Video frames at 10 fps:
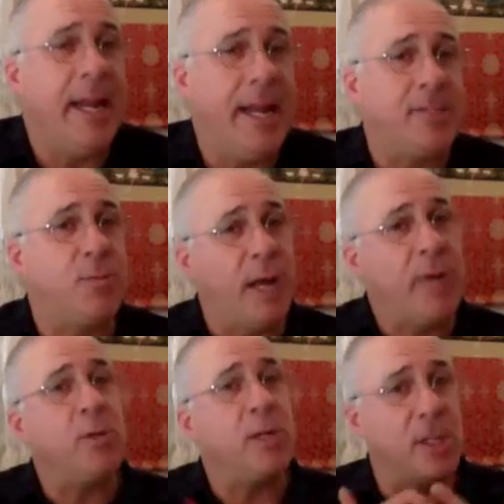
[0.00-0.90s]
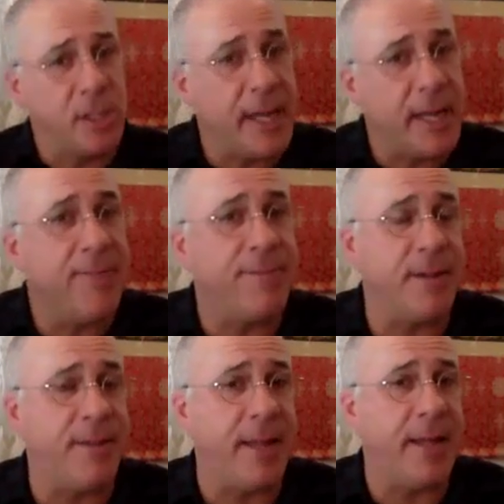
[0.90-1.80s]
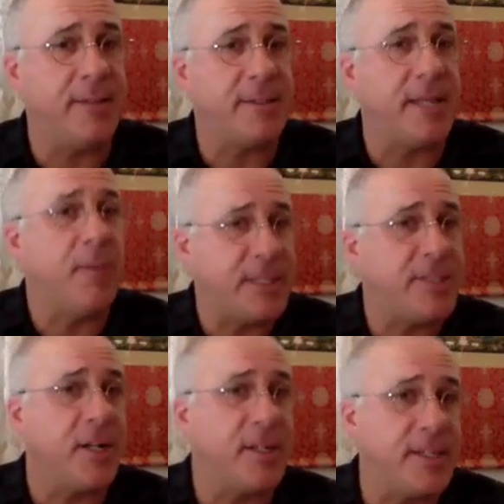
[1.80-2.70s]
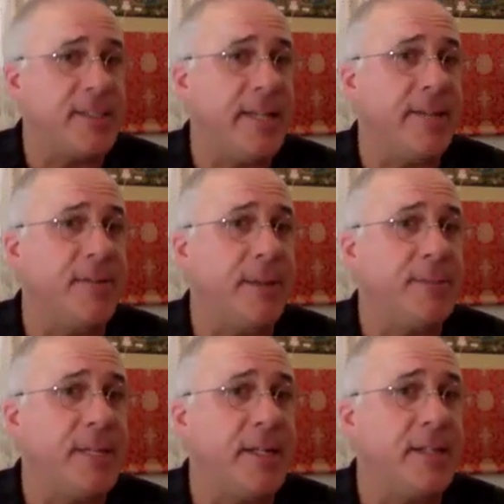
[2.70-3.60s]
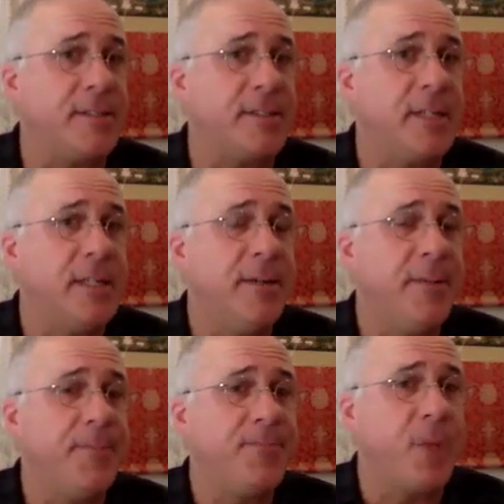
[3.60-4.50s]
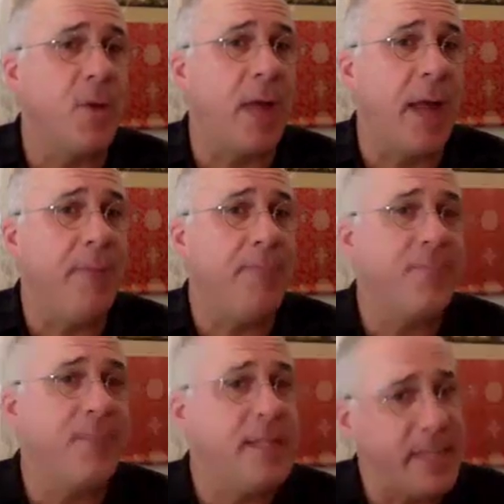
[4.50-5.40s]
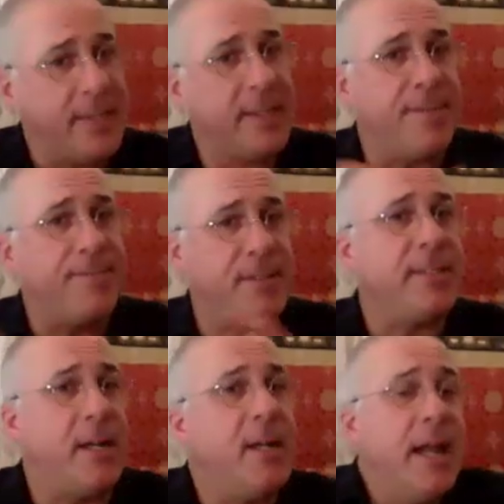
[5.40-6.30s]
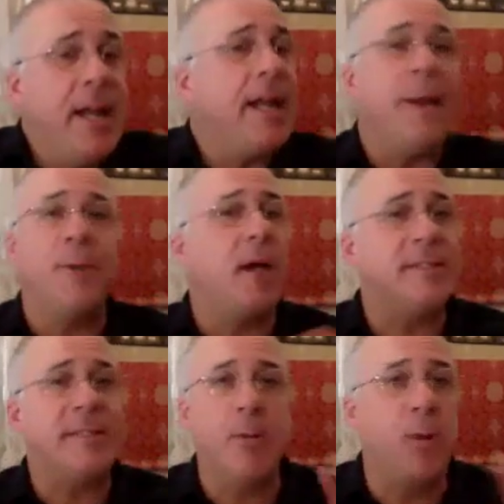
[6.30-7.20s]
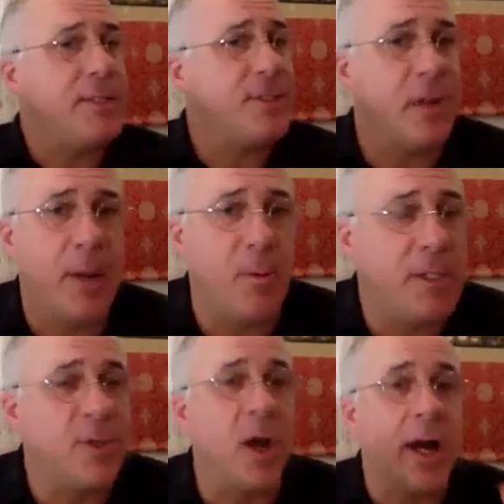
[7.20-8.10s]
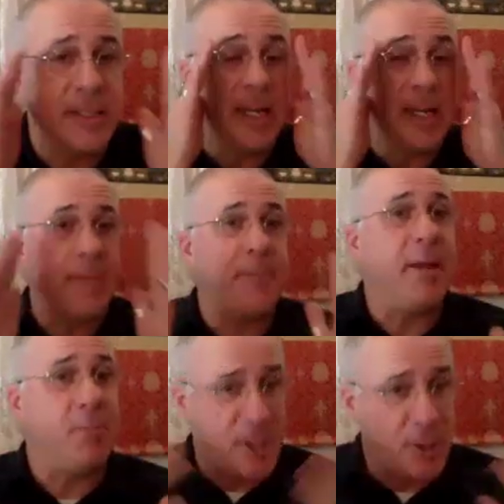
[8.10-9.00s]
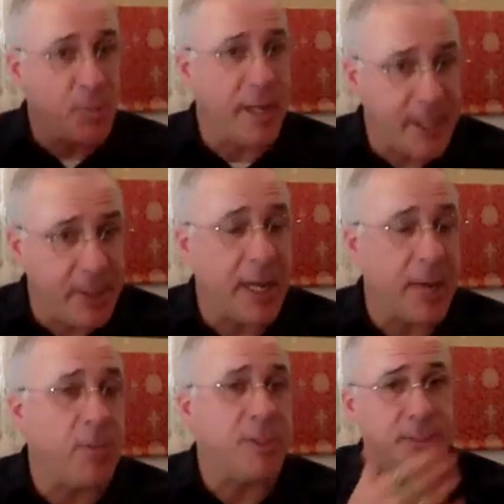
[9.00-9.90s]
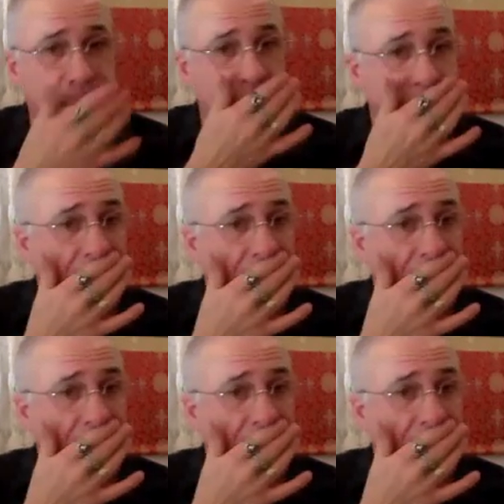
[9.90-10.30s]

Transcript: It's when we're looking for things that we start to see their emptiness. Okay? You see the difference here. And again, I'm not saying one's right, one's wrong. It's going to depend which one you like, which is most